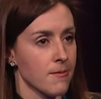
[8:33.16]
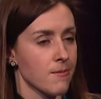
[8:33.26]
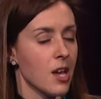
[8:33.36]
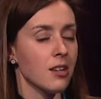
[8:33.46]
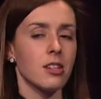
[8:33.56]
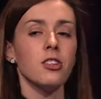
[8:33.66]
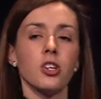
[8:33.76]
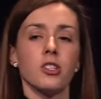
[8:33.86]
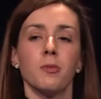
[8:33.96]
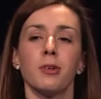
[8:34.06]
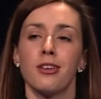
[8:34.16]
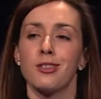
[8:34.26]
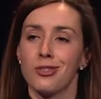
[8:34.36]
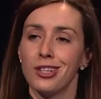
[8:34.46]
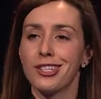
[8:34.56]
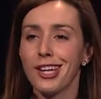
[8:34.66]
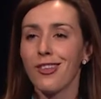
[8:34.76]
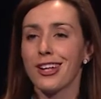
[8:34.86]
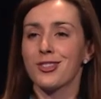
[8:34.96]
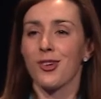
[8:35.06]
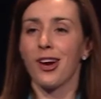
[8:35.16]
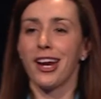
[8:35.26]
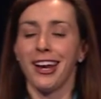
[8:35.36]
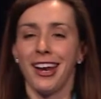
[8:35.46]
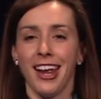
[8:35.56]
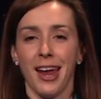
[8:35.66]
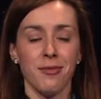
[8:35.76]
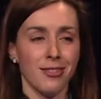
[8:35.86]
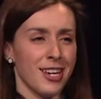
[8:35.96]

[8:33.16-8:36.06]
Now, it's interesting because you tell that story and